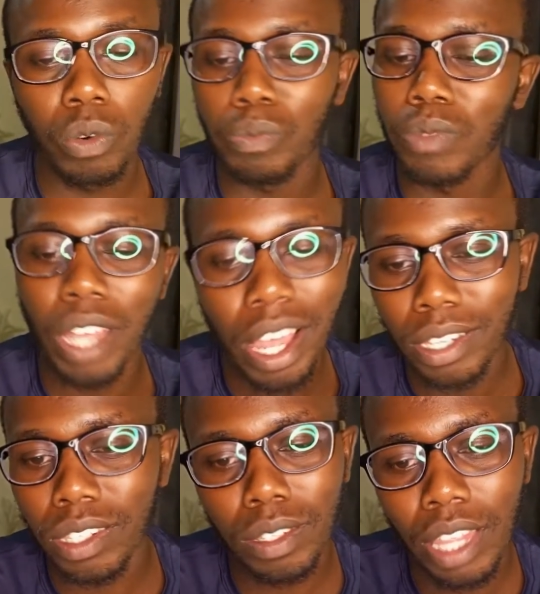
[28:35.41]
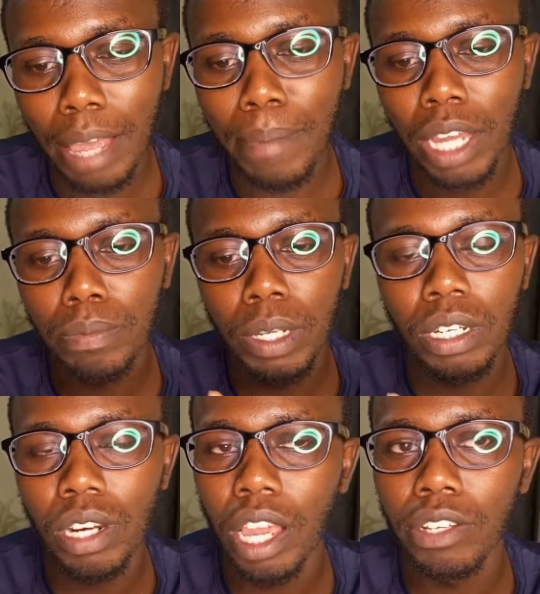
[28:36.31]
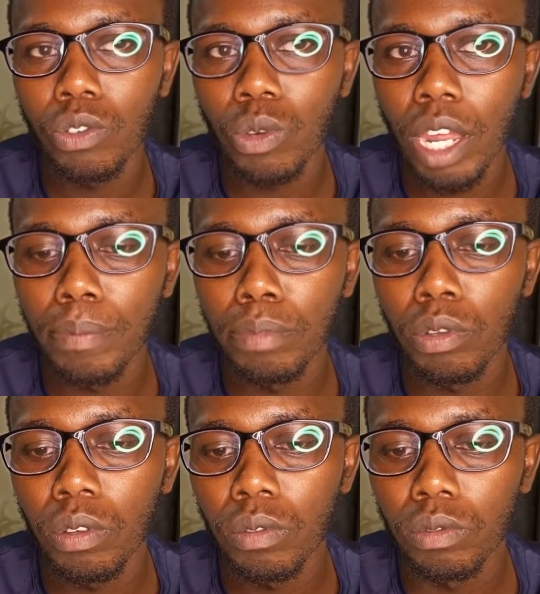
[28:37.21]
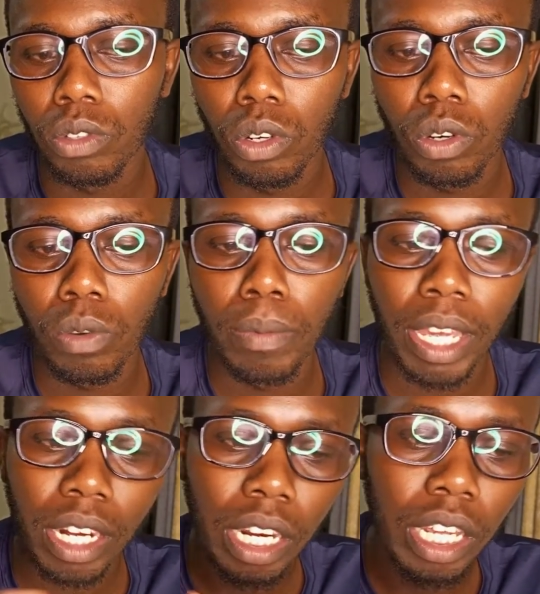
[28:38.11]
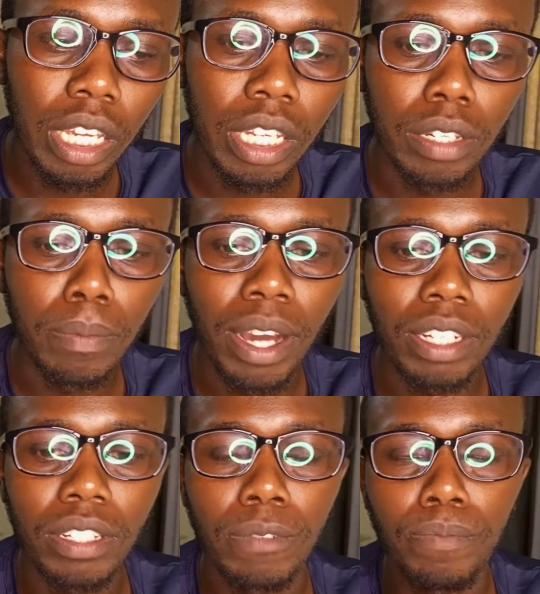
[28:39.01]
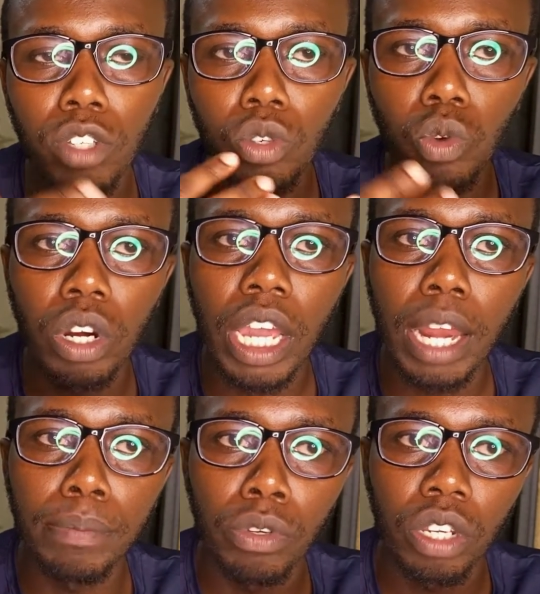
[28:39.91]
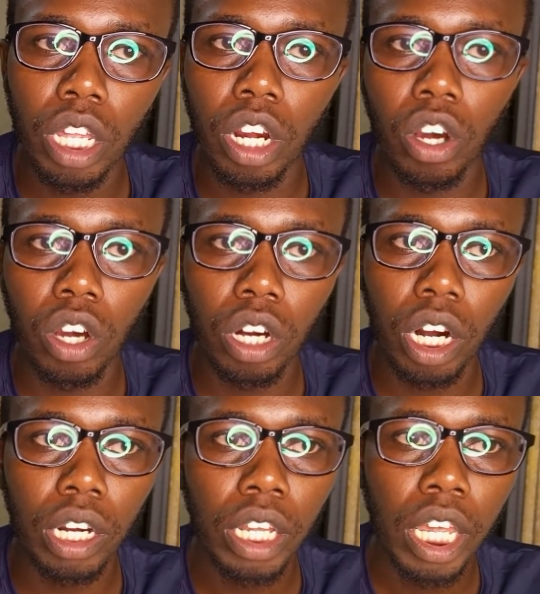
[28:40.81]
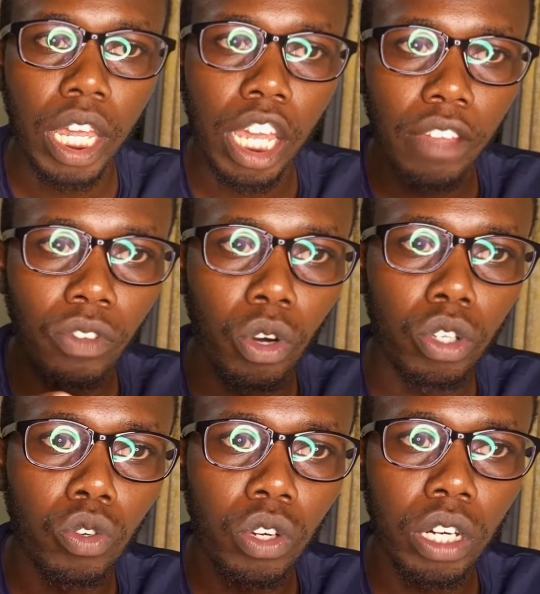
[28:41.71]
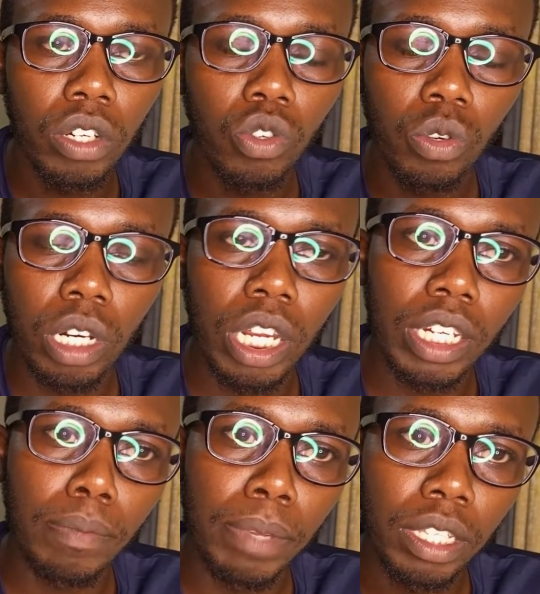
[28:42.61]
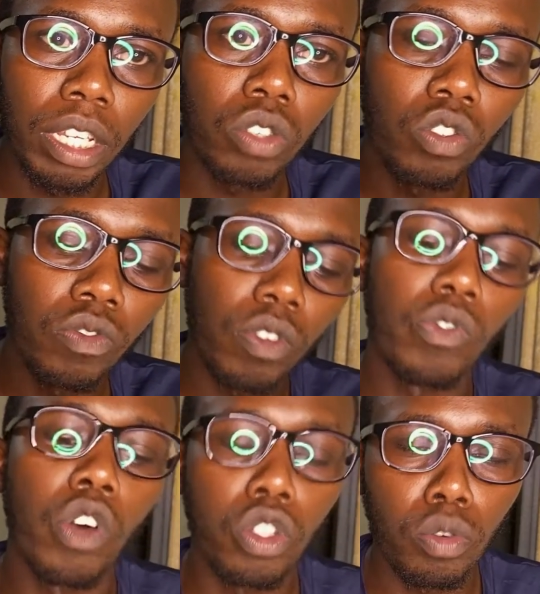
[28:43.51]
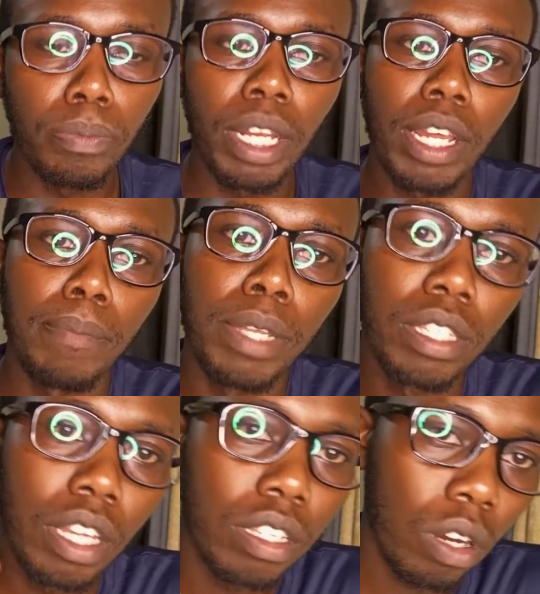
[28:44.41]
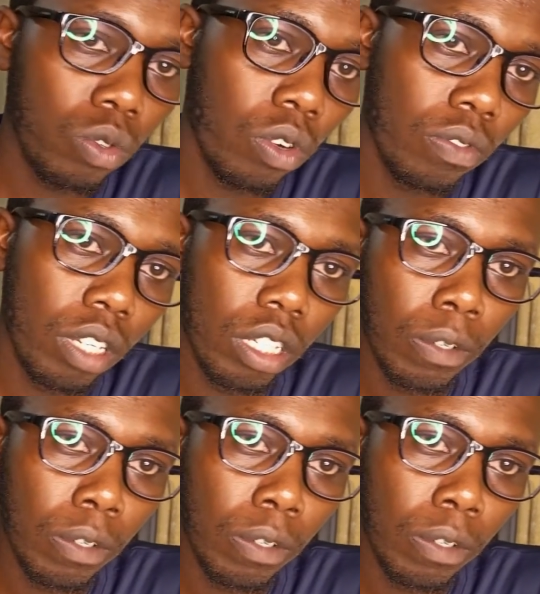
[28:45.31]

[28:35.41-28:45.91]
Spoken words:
Yes, they might be trying to help you, by reading it, but it won't help you in the long run if you want to create a business, or if you want to build a business out of it.